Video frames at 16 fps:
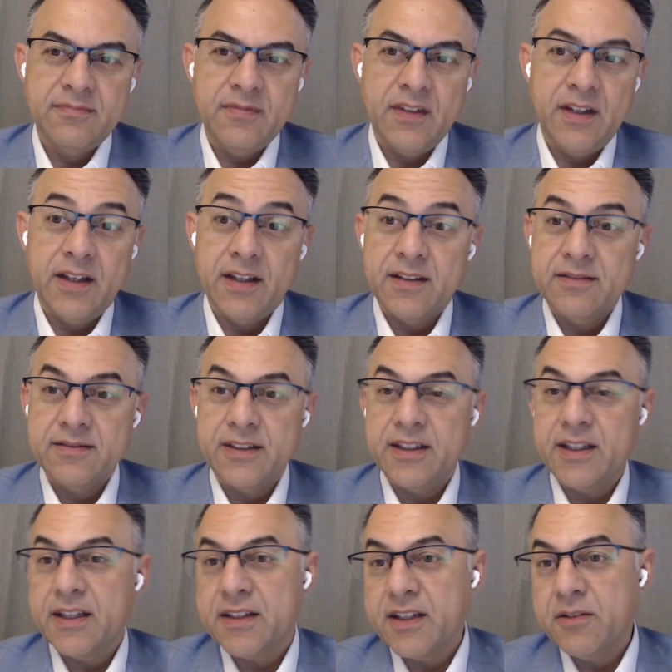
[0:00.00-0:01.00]
Yeah,
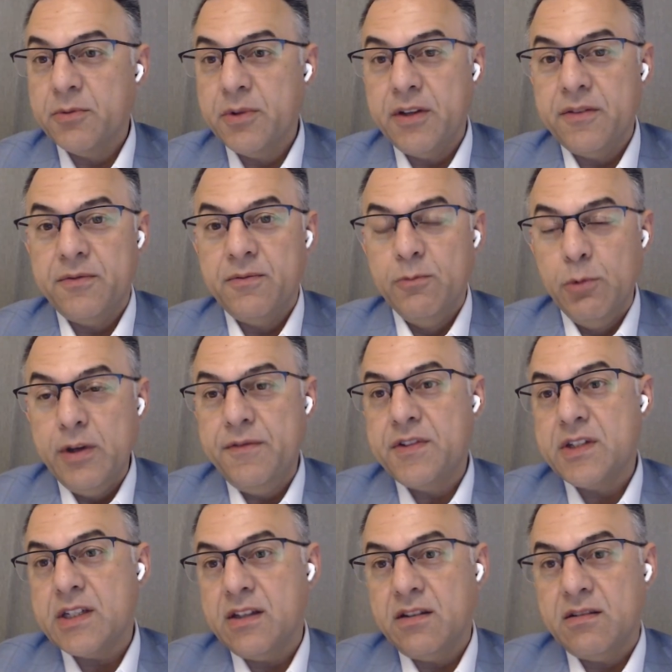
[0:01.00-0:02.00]
I think we've
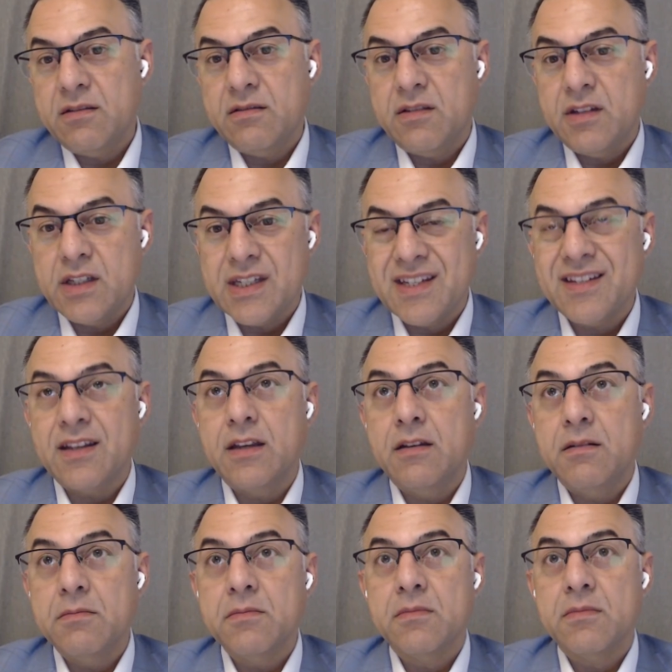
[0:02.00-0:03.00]
seen the
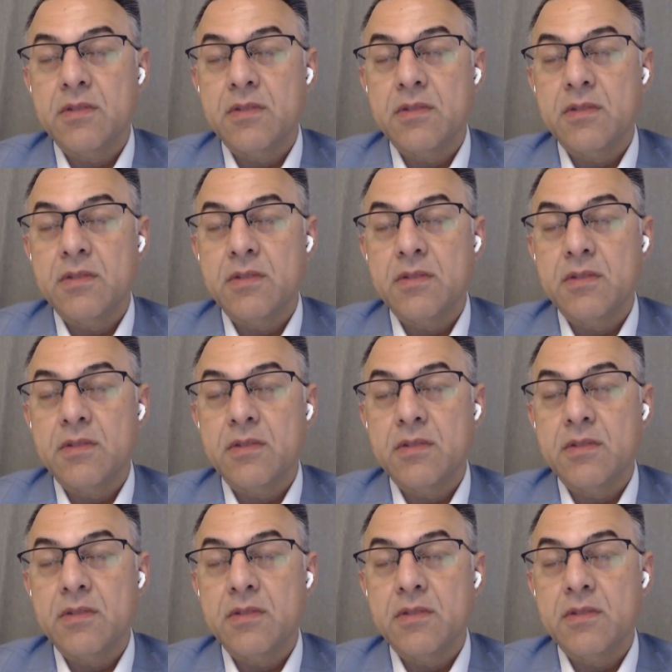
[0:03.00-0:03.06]
same